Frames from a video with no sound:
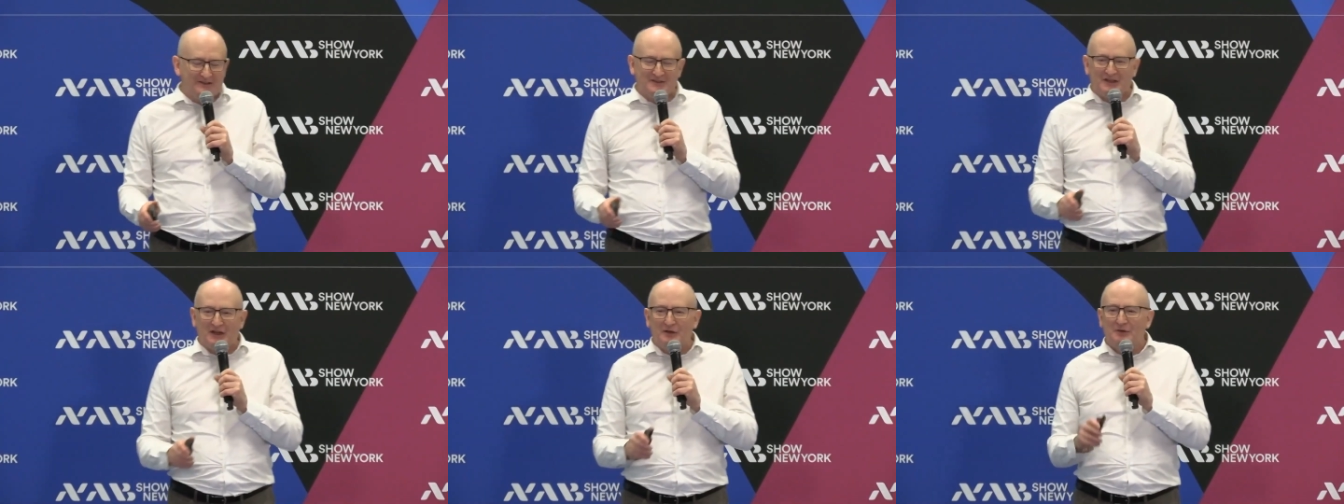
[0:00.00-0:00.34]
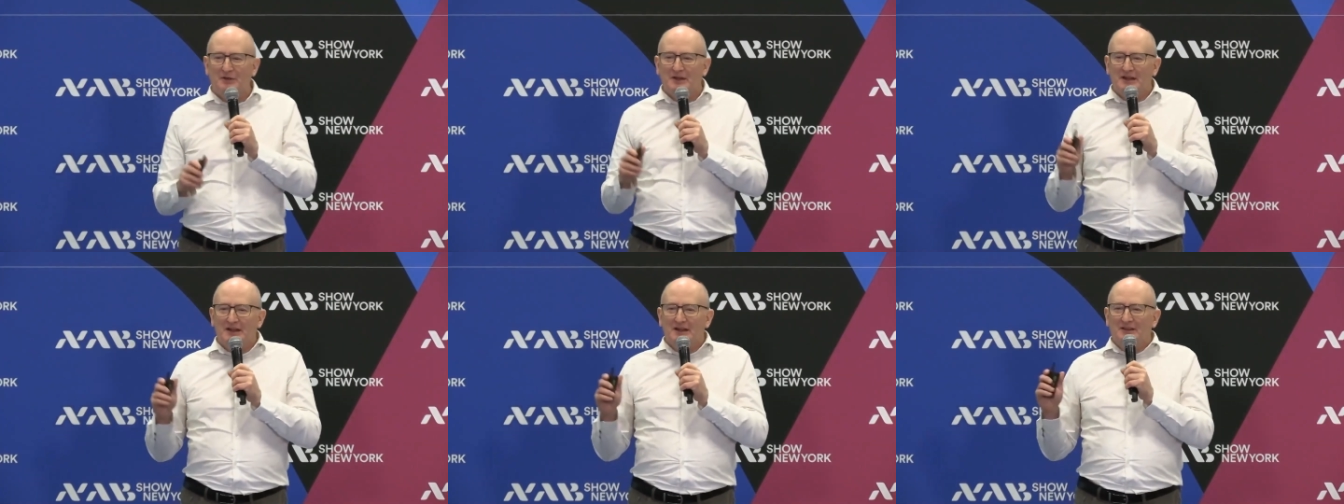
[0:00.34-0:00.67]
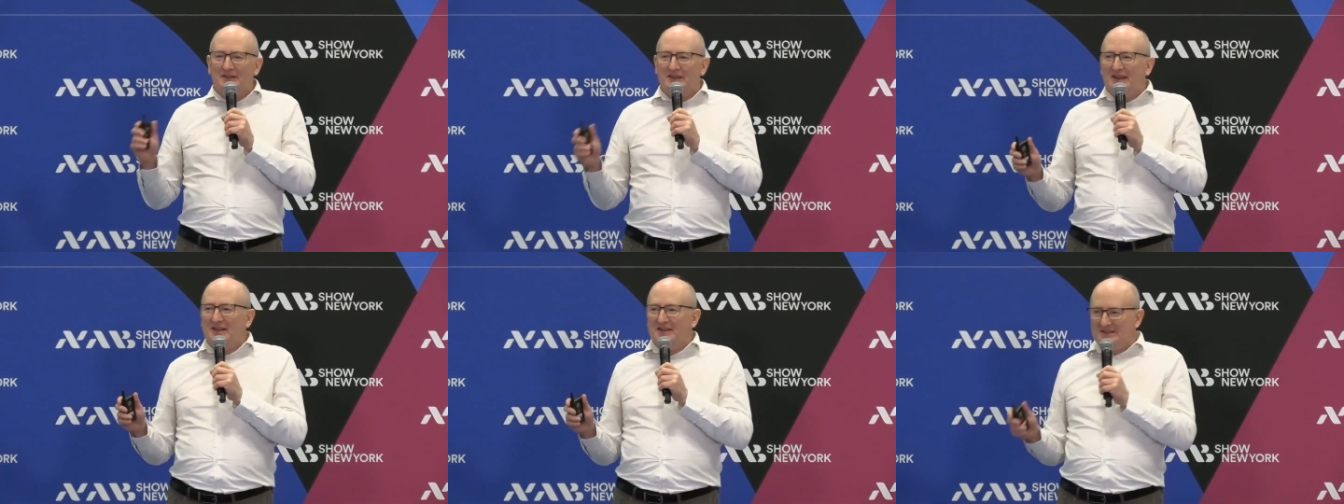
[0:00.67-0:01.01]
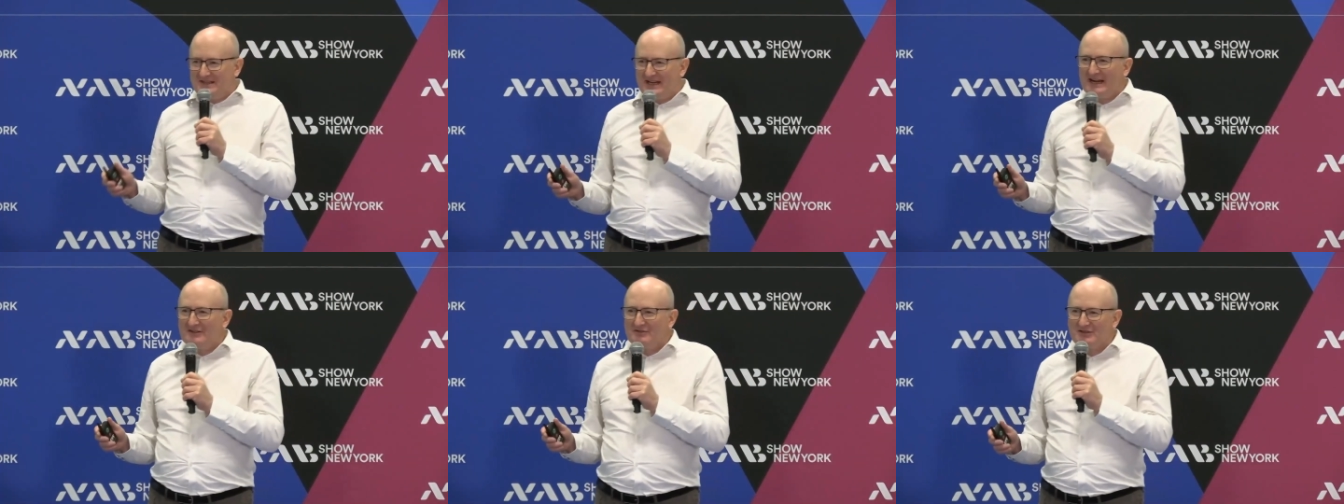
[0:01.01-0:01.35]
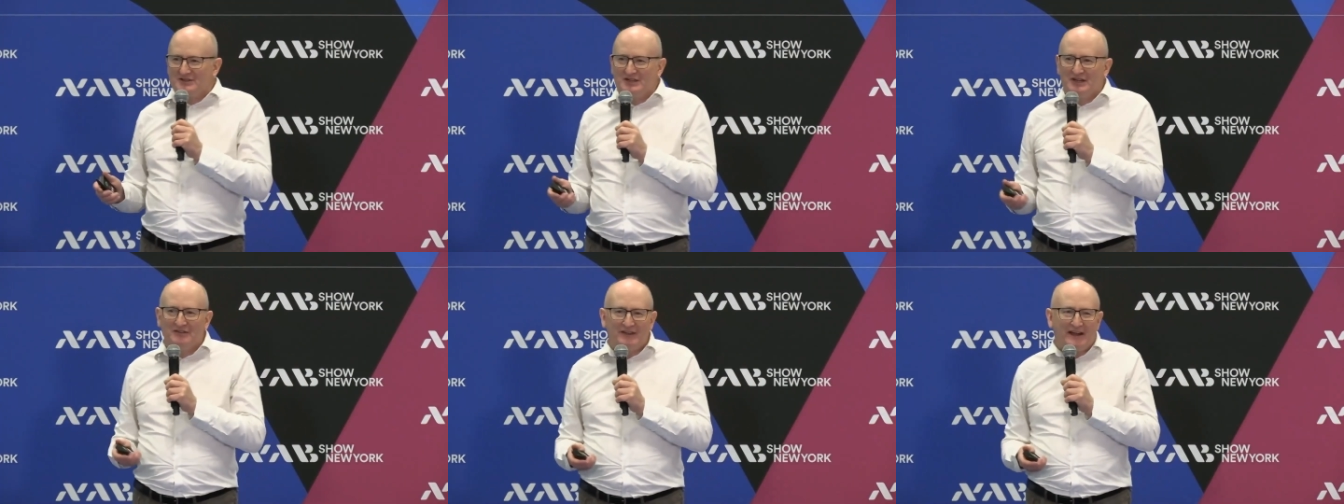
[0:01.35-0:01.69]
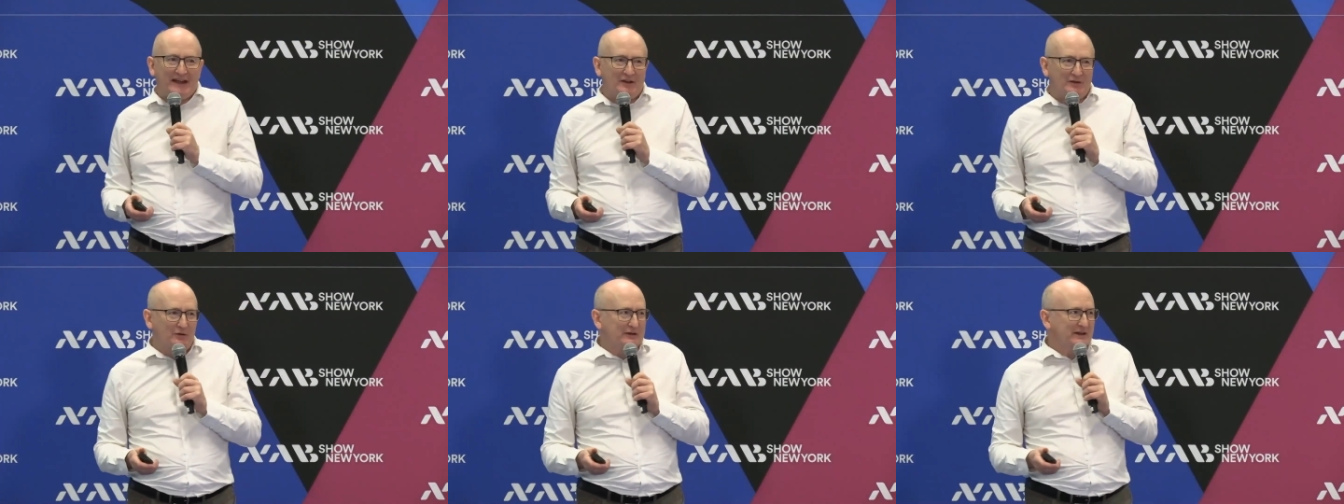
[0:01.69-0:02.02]
So the integrity of
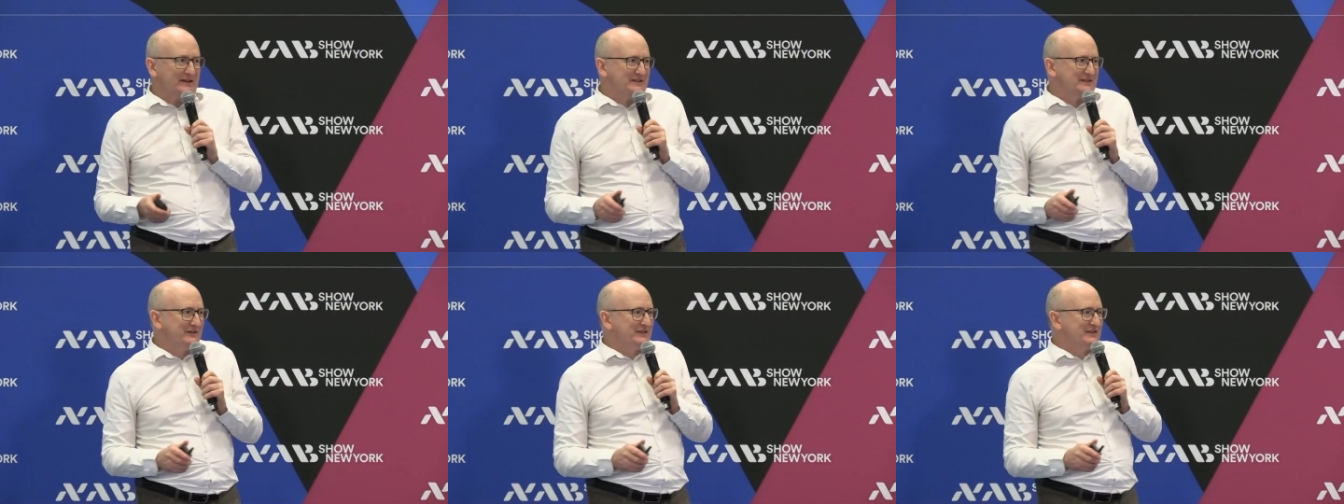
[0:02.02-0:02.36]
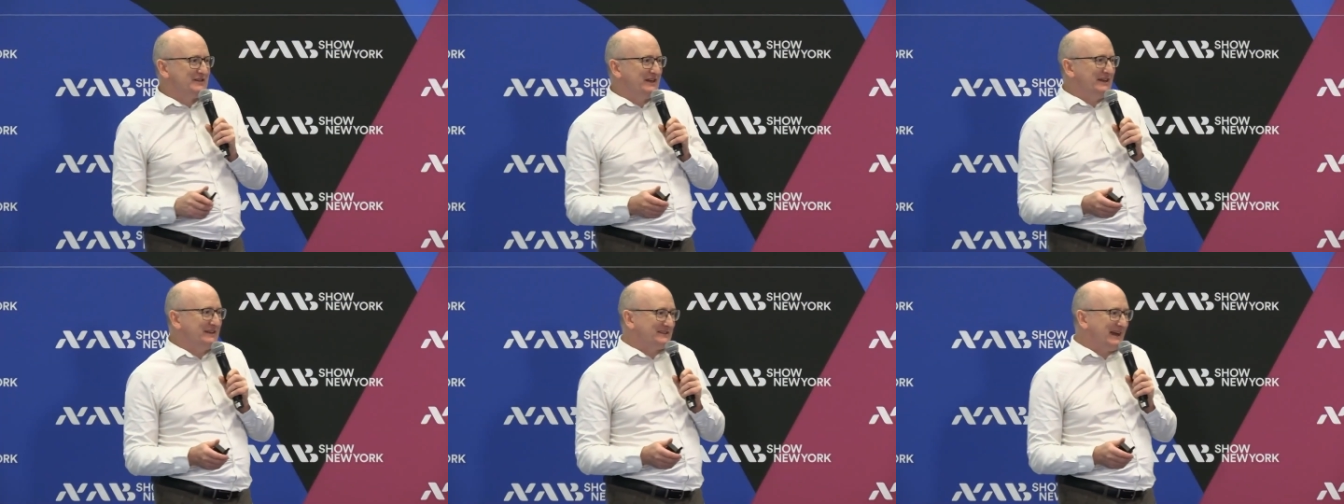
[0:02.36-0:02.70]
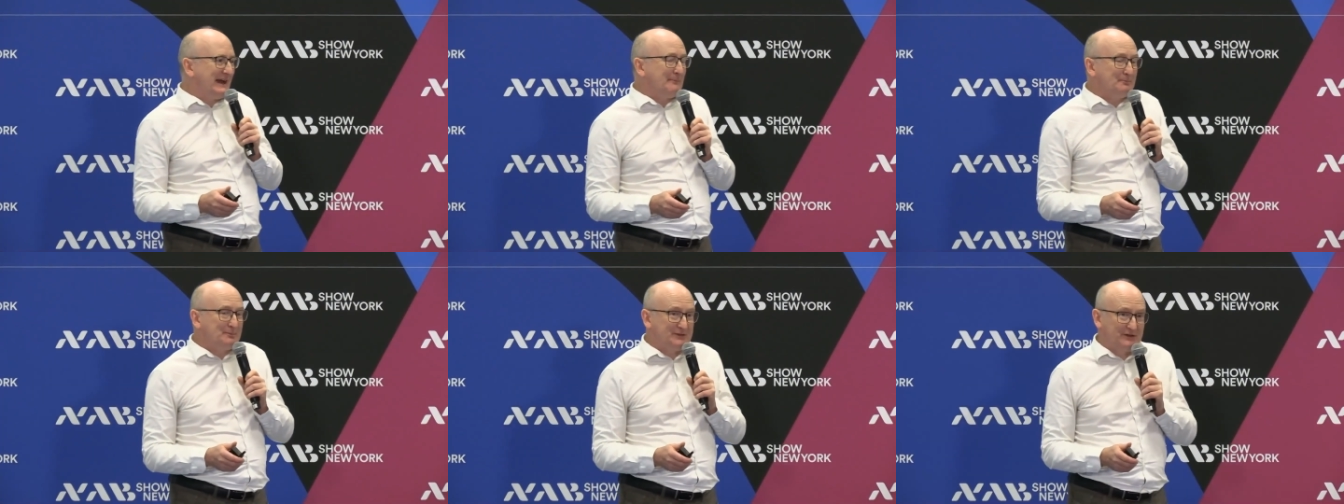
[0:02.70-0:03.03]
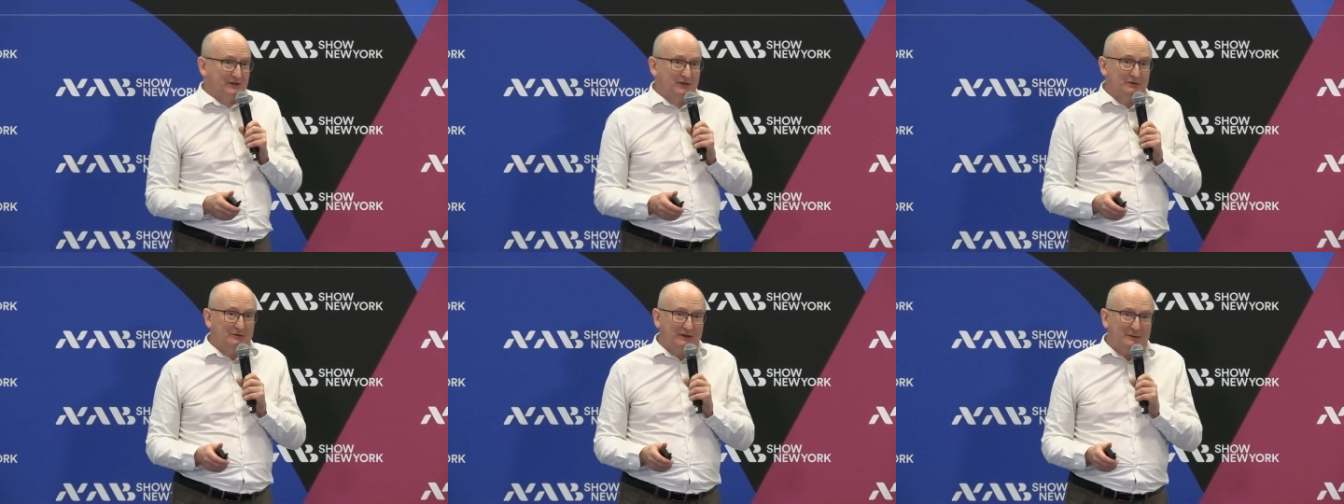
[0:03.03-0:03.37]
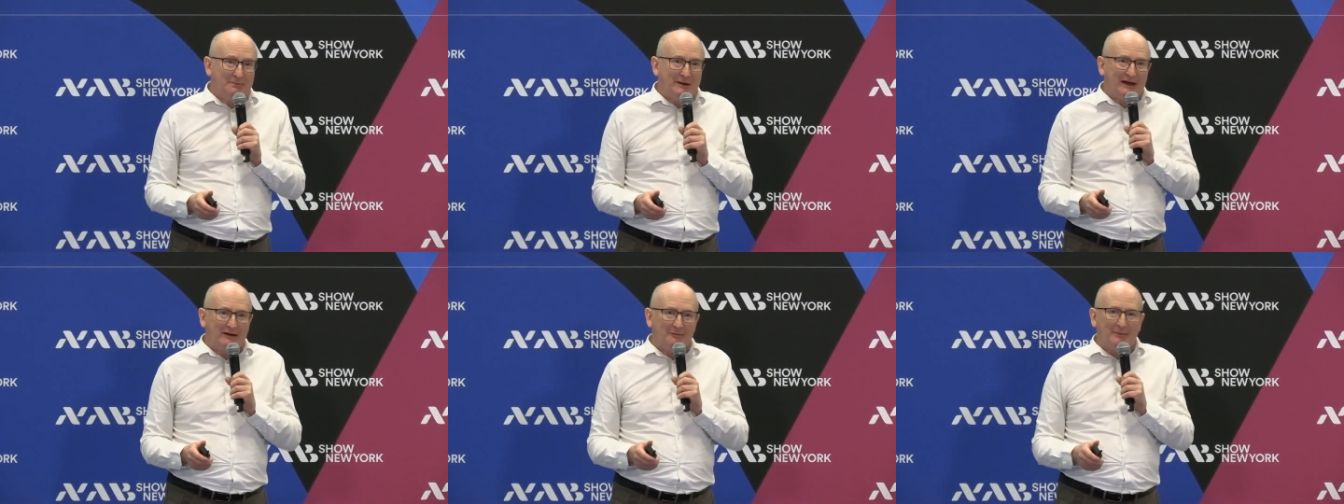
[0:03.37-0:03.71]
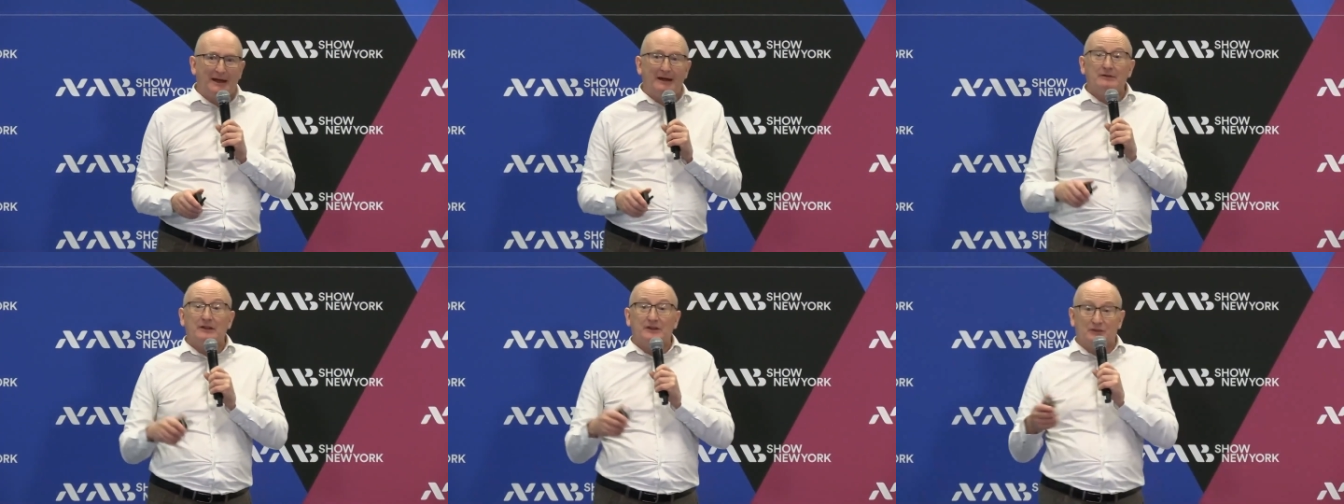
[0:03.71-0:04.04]
that connectivity is absolutely
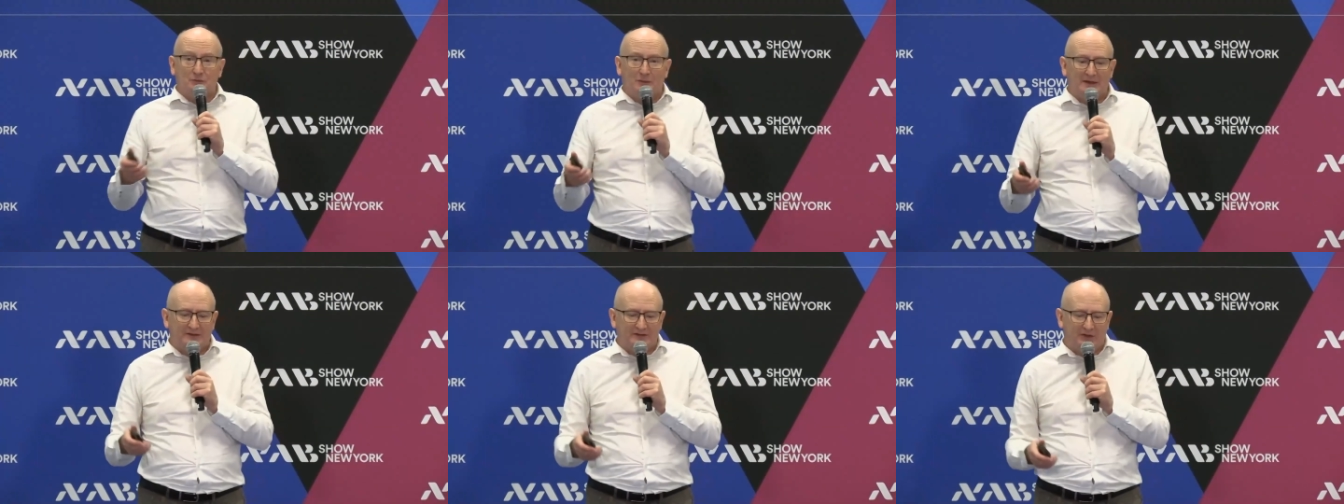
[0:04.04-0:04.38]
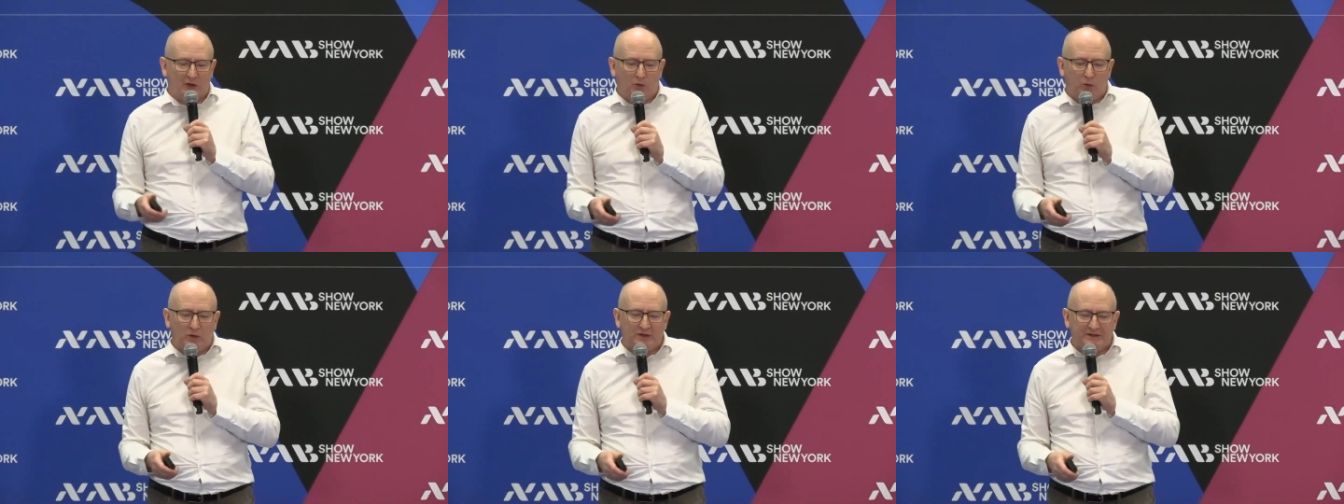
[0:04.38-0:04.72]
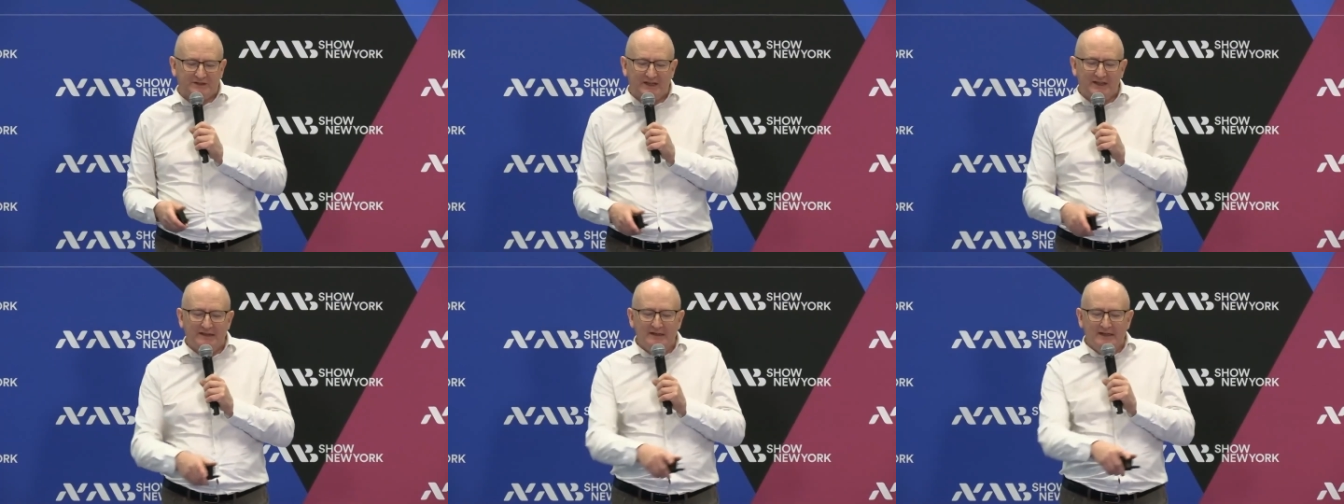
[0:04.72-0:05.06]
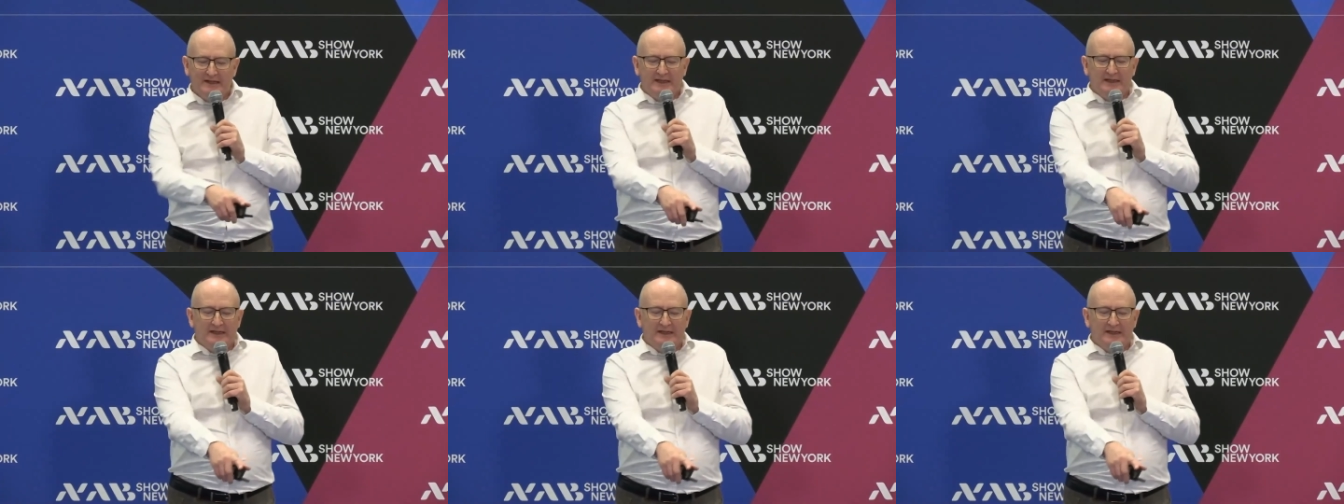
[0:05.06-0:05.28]
paramount, as well as the quality.